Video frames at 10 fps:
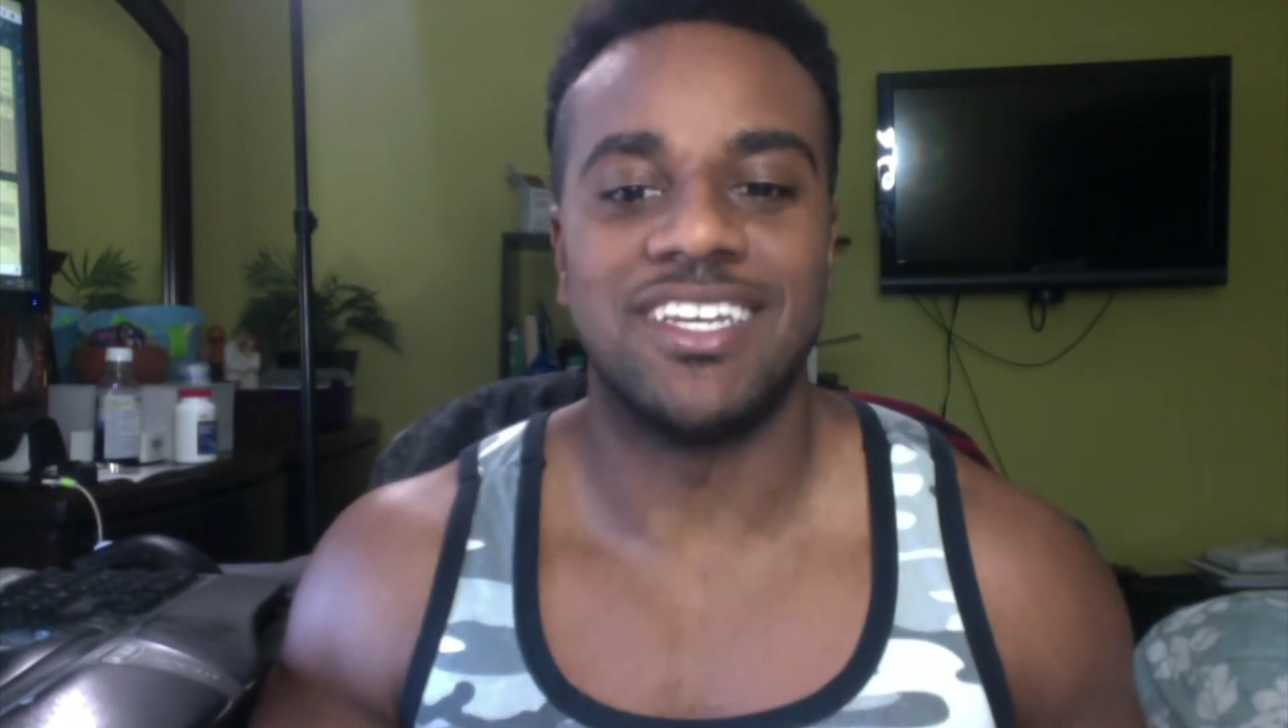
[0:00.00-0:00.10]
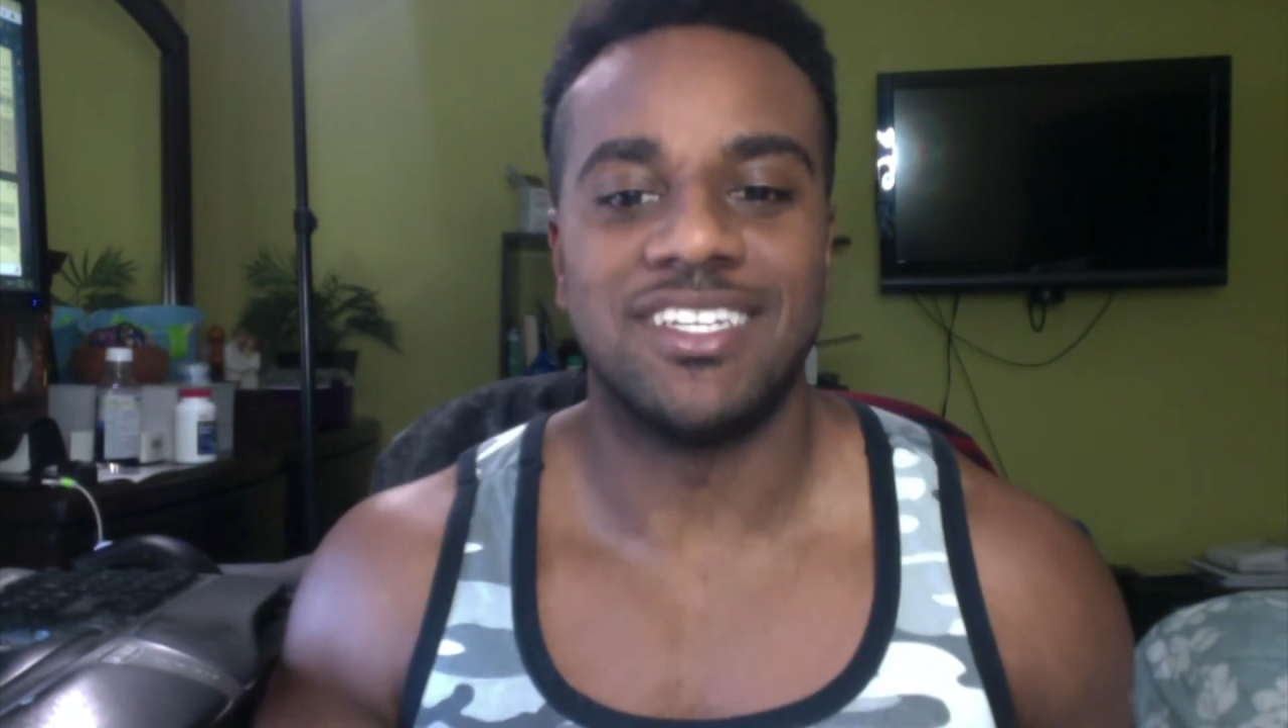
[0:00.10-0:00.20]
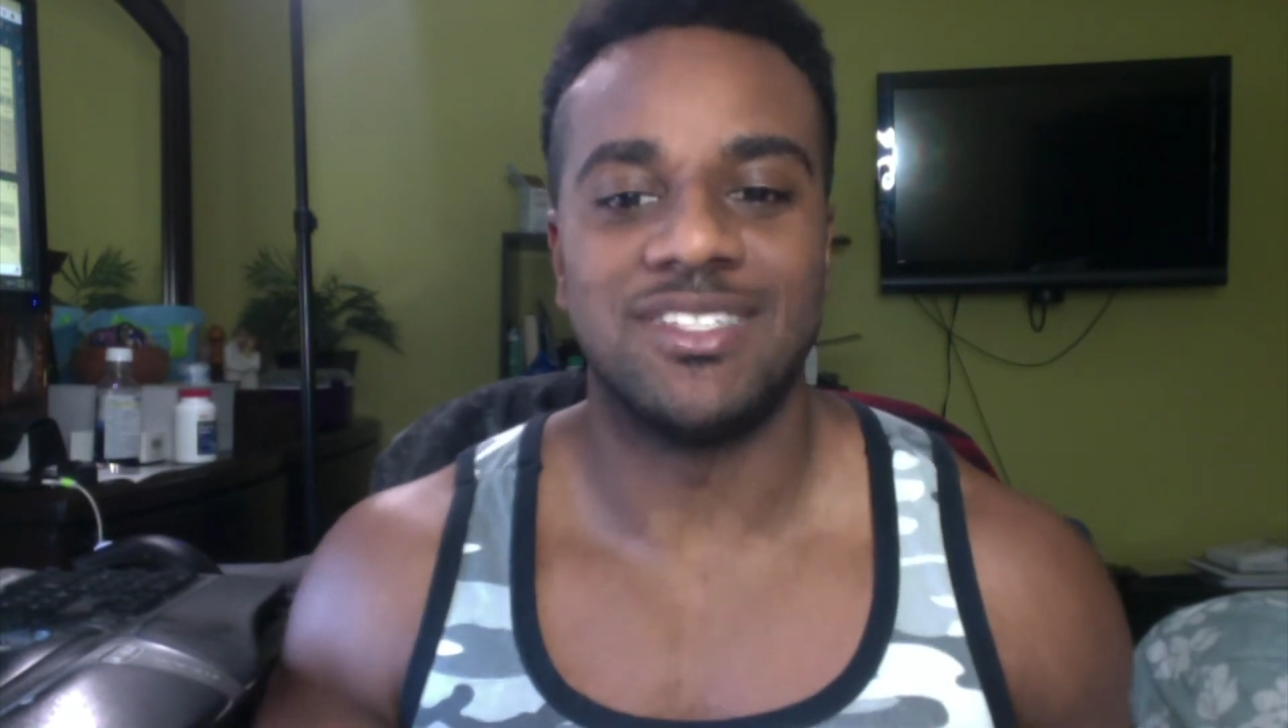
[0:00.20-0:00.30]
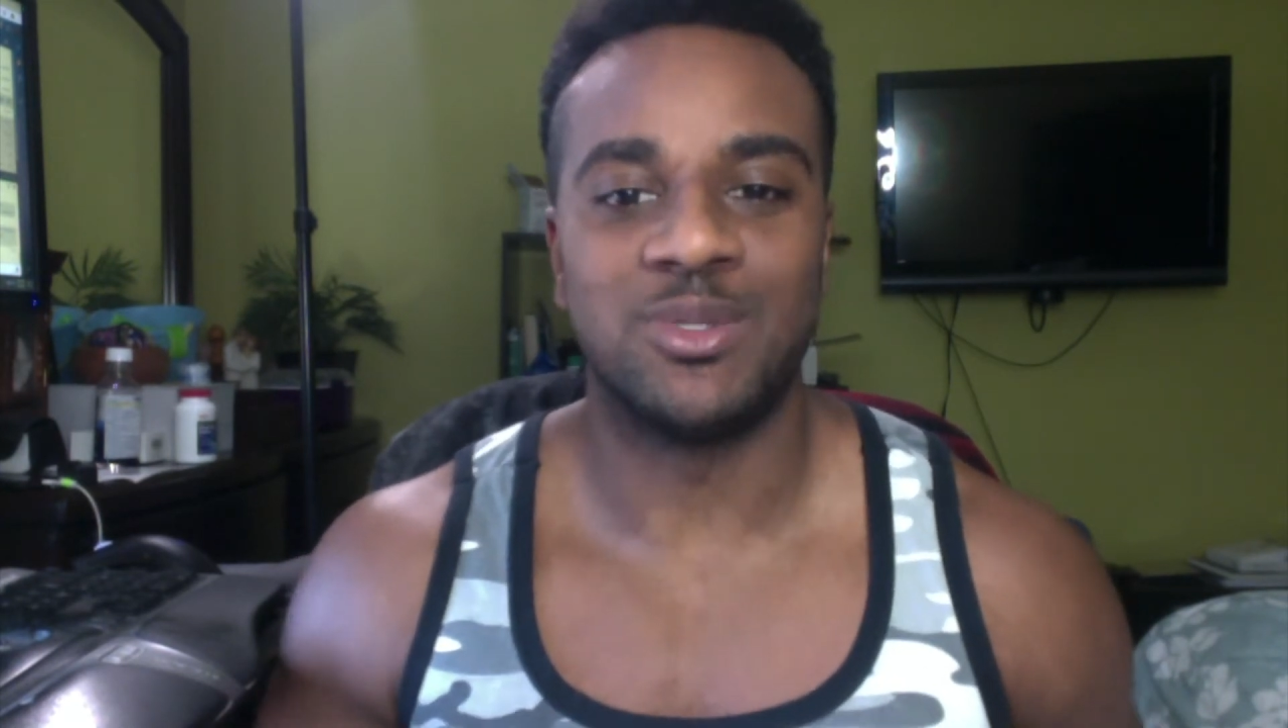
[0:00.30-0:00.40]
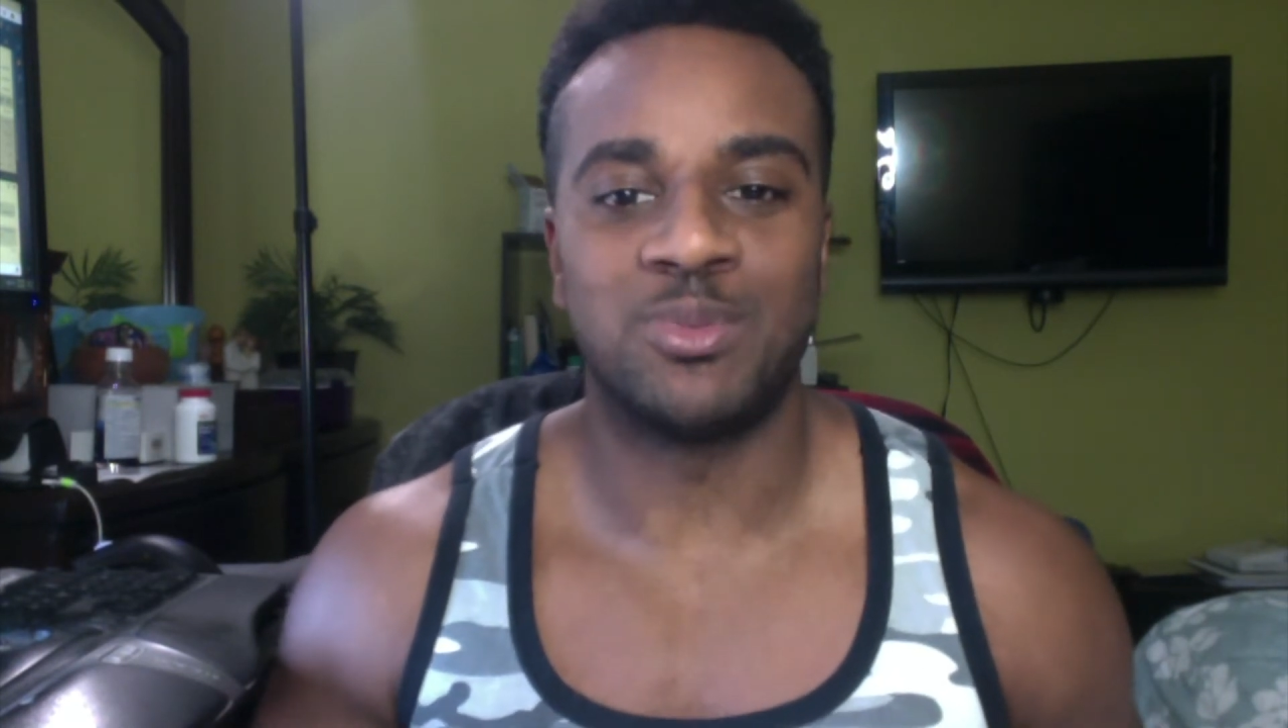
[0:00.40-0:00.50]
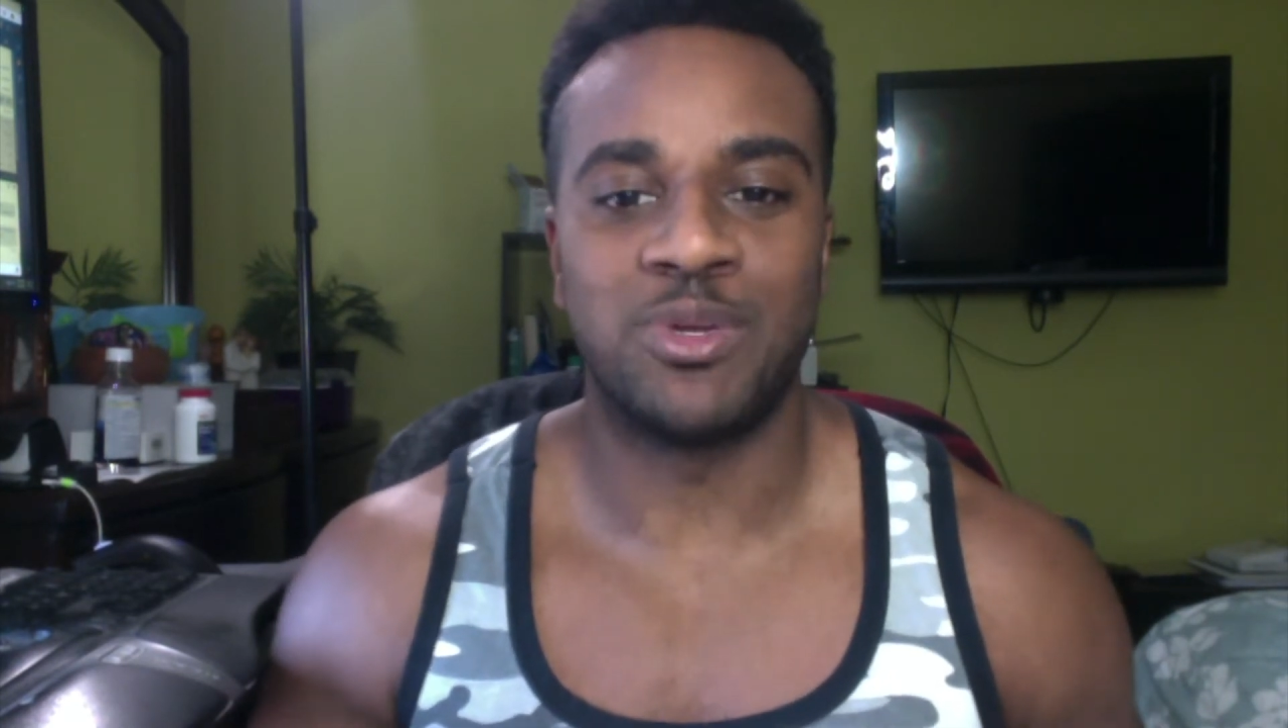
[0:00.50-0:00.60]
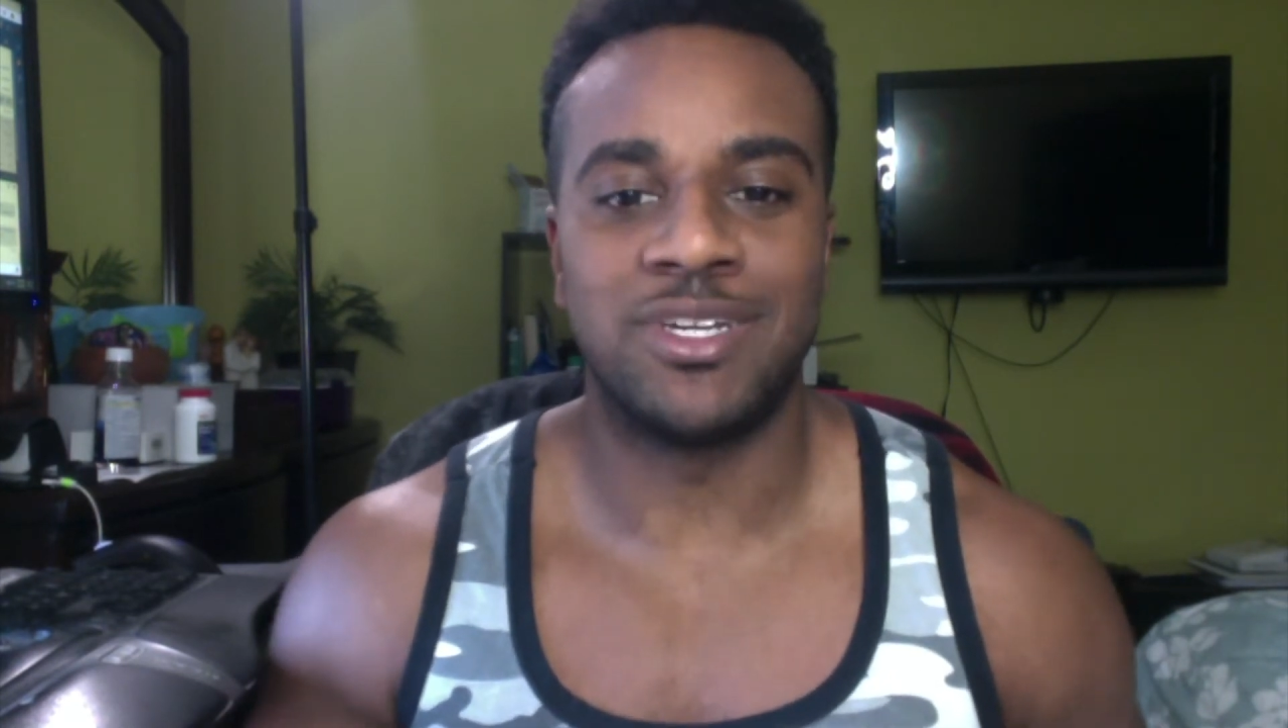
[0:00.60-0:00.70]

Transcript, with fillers: so it's pretty